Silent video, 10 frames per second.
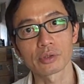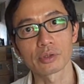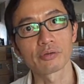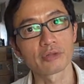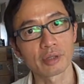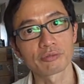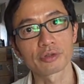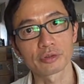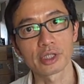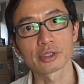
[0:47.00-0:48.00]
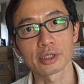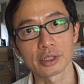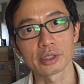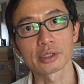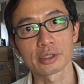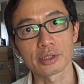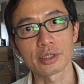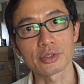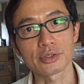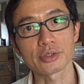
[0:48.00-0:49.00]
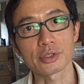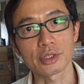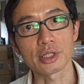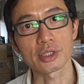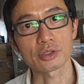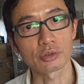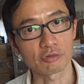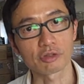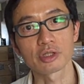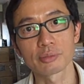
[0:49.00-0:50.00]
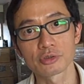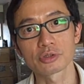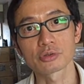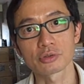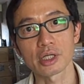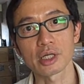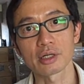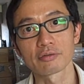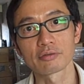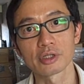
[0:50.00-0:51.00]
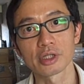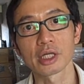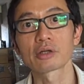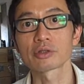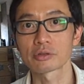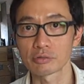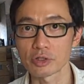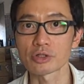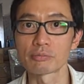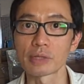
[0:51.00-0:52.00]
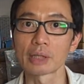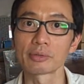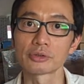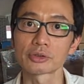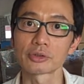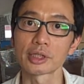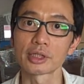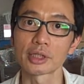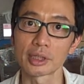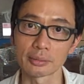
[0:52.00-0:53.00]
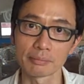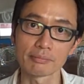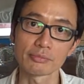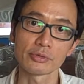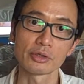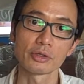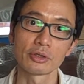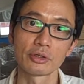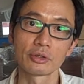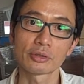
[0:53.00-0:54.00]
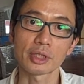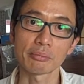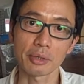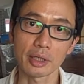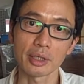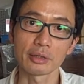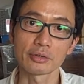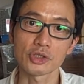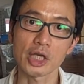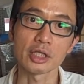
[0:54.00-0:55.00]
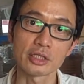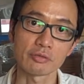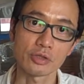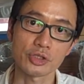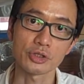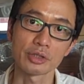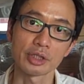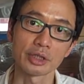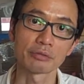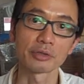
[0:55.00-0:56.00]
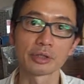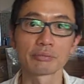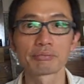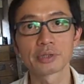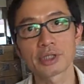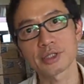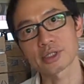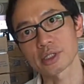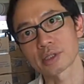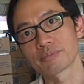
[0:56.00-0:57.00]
all of them feel that they it's good for them to have the English Version Bible so that they can, you know, compare the Chinese version they can read. Because